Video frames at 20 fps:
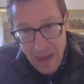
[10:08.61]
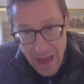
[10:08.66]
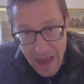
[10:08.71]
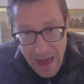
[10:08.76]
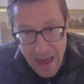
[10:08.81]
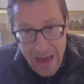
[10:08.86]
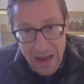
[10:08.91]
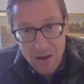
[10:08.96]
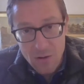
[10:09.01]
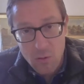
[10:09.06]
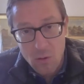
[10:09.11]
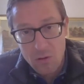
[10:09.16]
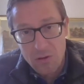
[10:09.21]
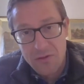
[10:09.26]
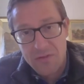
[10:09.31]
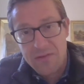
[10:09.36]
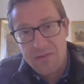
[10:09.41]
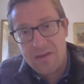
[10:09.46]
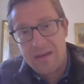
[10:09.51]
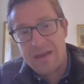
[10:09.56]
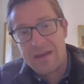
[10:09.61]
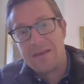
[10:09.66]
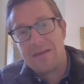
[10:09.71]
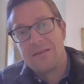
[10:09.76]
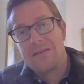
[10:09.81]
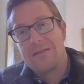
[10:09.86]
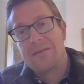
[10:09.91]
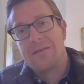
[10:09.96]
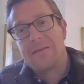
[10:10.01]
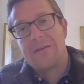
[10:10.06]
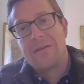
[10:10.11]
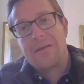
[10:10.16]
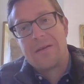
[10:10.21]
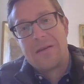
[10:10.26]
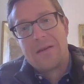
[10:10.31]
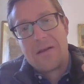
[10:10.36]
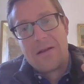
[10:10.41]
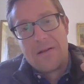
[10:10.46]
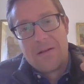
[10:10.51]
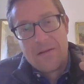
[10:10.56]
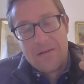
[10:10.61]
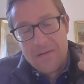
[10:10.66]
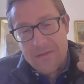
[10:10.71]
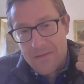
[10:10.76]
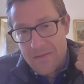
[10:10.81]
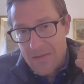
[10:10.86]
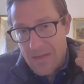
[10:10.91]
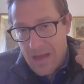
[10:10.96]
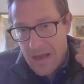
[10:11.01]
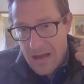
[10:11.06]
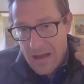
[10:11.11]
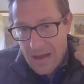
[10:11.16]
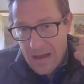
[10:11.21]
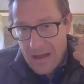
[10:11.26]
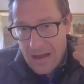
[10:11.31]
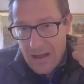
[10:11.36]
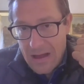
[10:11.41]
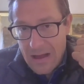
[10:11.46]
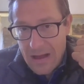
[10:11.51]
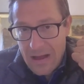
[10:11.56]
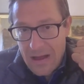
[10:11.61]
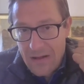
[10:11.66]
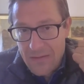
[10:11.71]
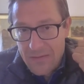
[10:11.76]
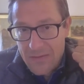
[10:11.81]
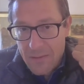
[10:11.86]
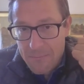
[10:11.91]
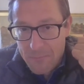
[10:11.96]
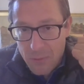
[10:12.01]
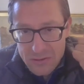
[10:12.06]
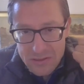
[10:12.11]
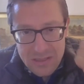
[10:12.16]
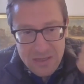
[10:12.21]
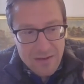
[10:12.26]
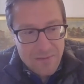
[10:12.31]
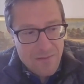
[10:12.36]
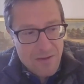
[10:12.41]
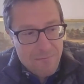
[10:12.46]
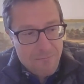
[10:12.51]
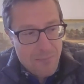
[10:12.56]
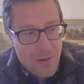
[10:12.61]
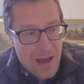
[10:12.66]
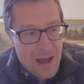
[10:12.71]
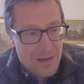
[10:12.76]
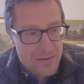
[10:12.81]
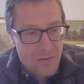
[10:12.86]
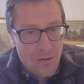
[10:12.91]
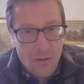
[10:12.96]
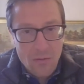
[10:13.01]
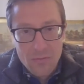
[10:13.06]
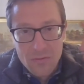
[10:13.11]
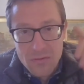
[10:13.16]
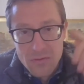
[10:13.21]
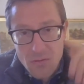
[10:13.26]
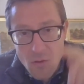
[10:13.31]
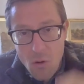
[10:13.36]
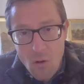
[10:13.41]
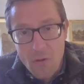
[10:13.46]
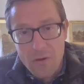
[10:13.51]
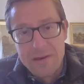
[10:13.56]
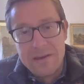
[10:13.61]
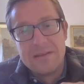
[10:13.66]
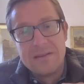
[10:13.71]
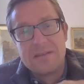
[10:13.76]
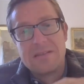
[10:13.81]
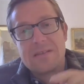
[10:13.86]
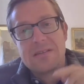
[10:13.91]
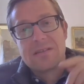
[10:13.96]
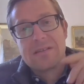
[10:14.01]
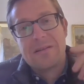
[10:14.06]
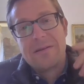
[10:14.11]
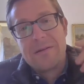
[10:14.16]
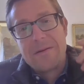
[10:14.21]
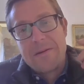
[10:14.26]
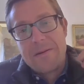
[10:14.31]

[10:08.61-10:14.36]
Air quality, the positive impact on noise,